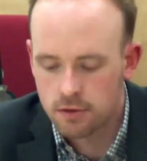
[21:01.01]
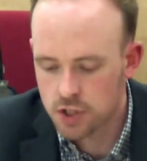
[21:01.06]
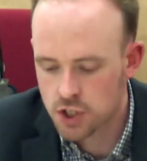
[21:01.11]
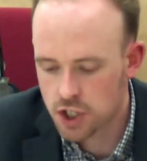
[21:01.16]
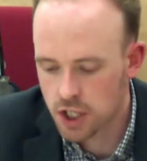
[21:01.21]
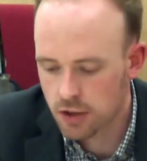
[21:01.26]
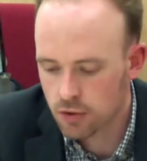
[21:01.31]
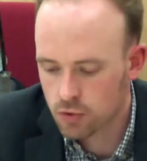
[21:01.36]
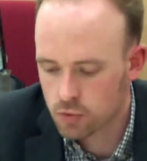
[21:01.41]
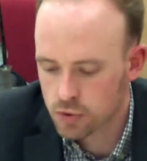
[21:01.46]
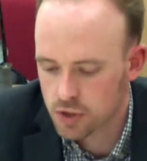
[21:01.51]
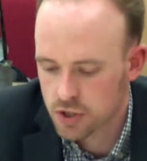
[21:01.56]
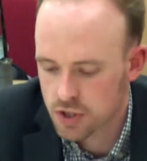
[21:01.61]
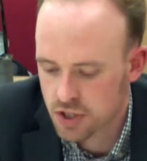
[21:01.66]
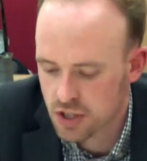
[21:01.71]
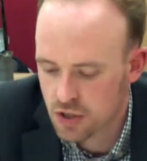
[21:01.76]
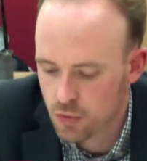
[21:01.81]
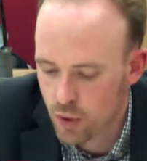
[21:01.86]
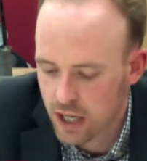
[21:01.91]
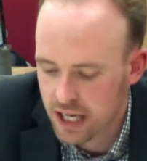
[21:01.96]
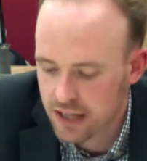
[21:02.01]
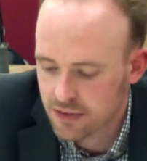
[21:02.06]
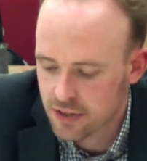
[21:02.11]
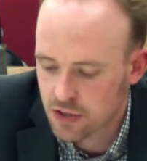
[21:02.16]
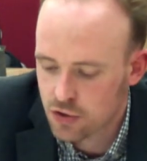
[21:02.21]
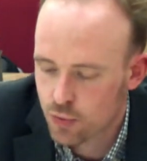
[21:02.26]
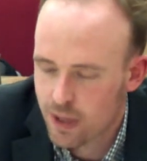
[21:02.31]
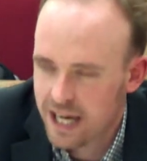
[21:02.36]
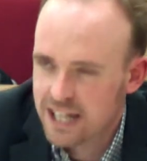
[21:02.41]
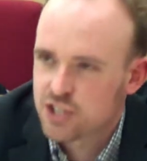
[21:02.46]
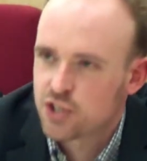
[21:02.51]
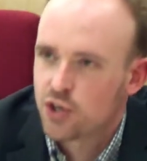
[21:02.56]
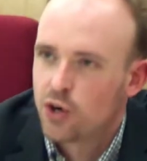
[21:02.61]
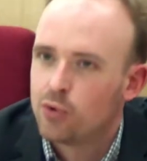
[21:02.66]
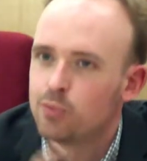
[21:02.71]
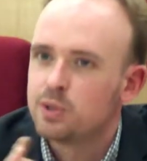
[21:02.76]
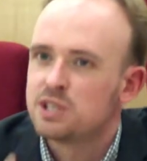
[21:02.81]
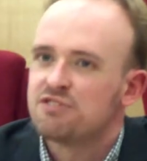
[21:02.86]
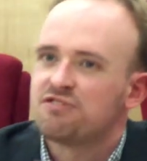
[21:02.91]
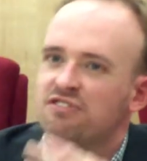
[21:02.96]
The shareholders, in a way, in the US are
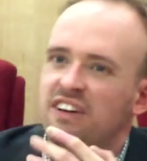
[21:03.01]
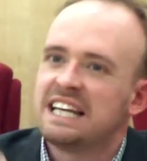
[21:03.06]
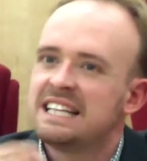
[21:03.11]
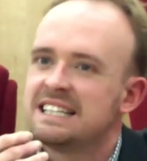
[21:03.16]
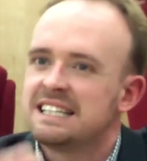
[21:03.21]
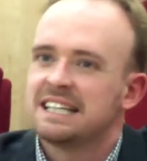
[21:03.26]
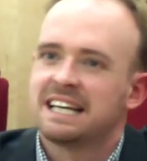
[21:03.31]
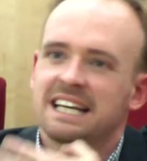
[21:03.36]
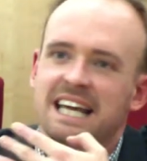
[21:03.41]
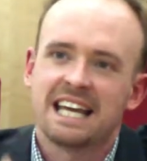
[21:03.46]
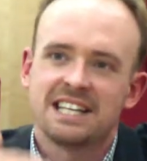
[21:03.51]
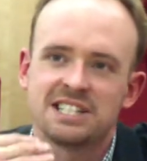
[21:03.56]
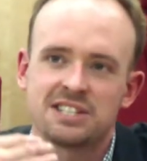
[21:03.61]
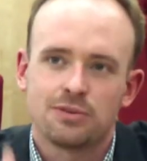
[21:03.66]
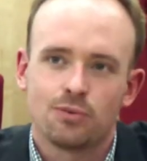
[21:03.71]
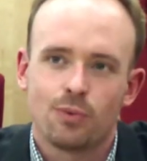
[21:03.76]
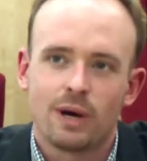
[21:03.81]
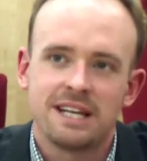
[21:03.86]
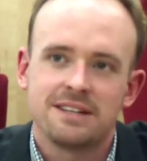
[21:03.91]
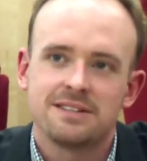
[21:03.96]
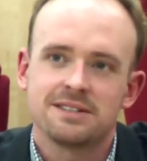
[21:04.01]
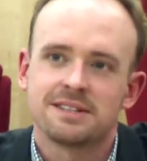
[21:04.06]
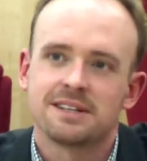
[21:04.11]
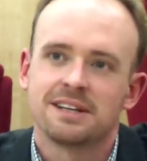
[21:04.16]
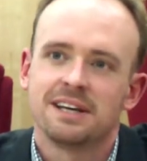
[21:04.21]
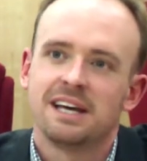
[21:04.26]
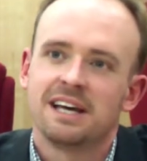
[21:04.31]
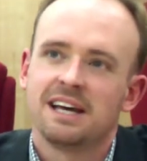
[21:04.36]
always fighting against the wind